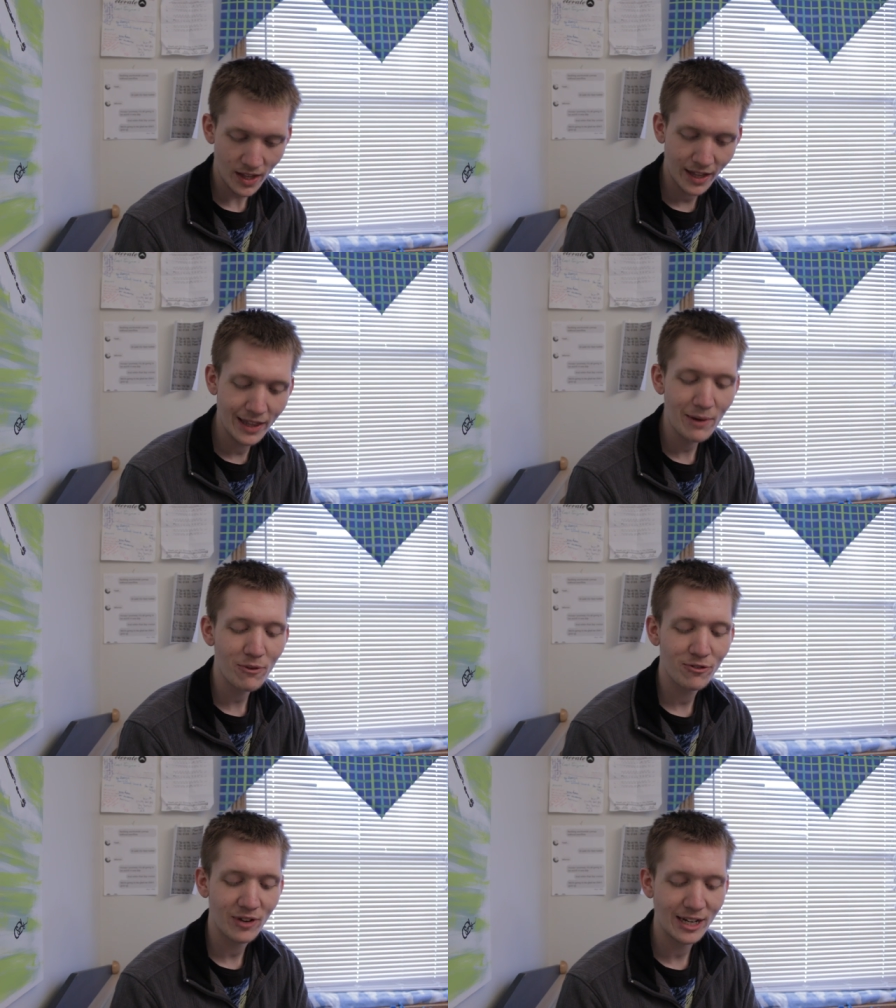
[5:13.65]
they were
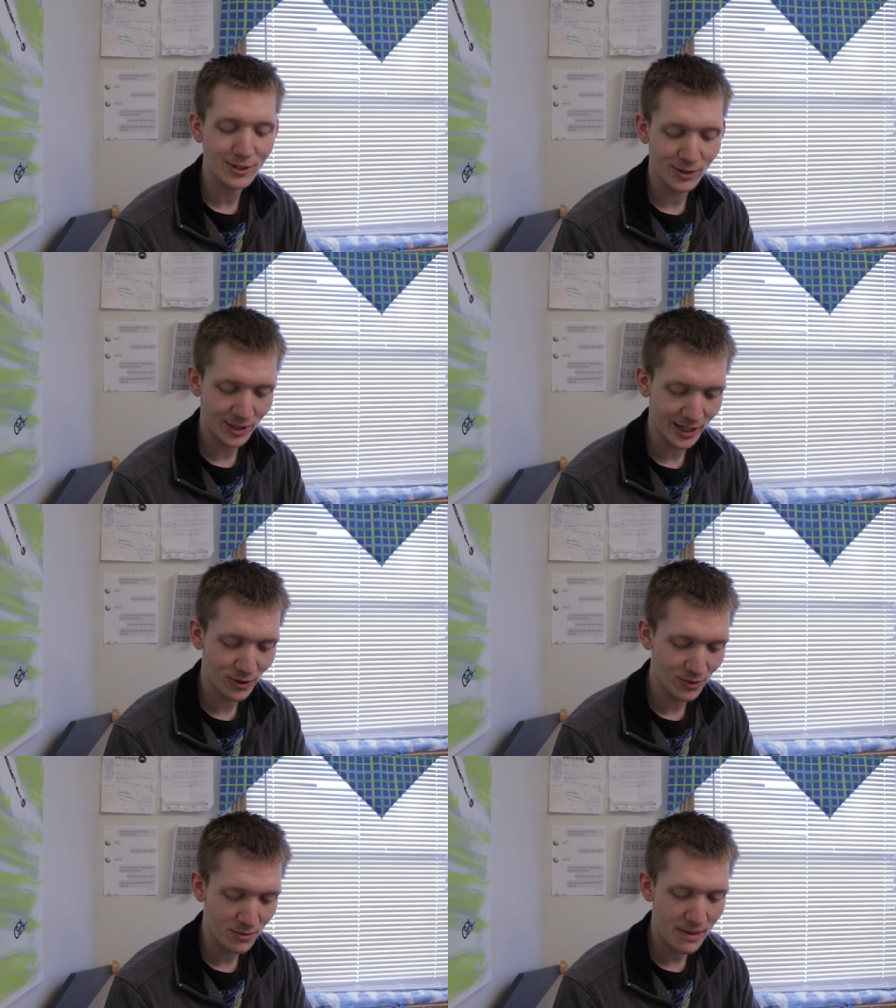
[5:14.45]
fangirling
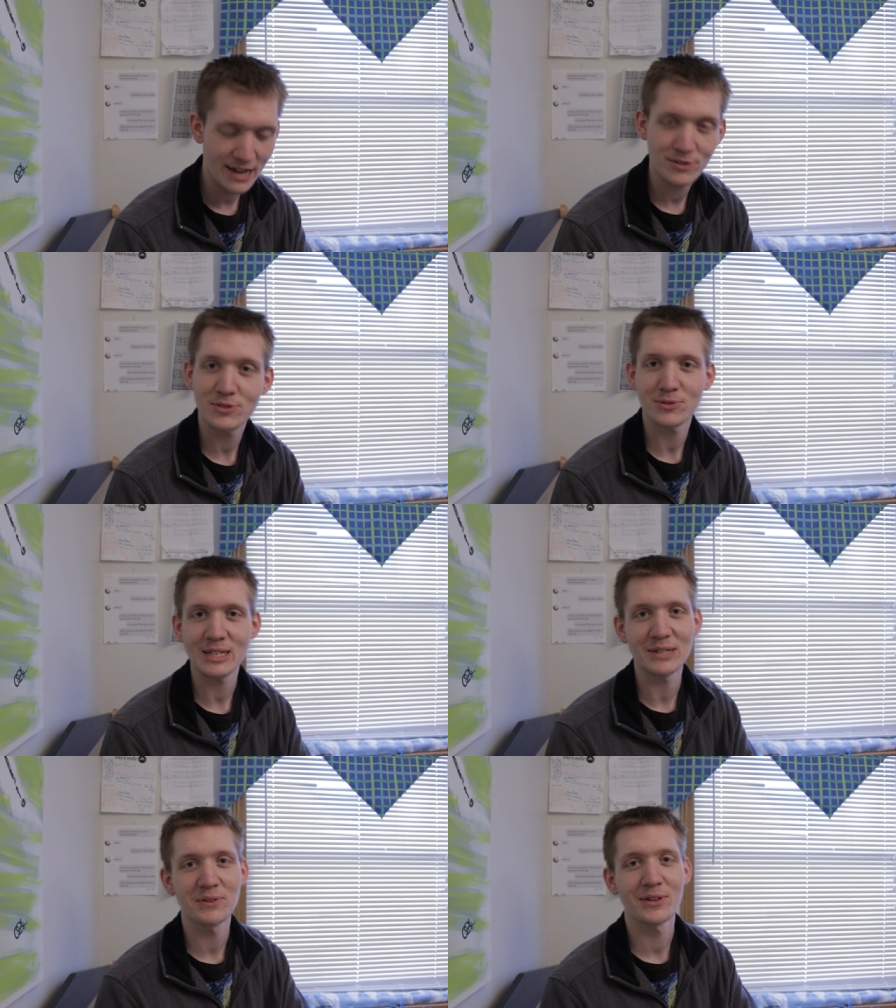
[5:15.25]
over MasterEth.